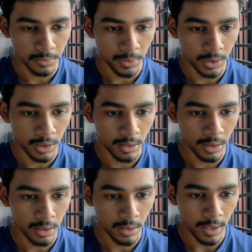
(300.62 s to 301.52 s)

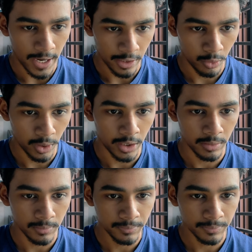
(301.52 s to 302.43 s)
we'll add a new
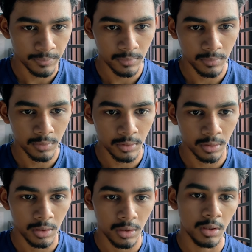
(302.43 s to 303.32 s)
item.
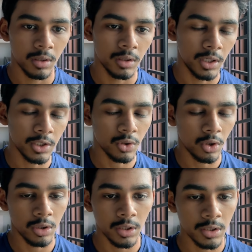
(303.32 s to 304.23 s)
Let's
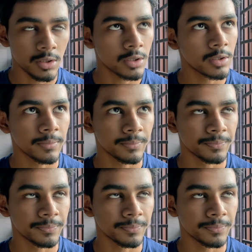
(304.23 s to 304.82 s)
call this,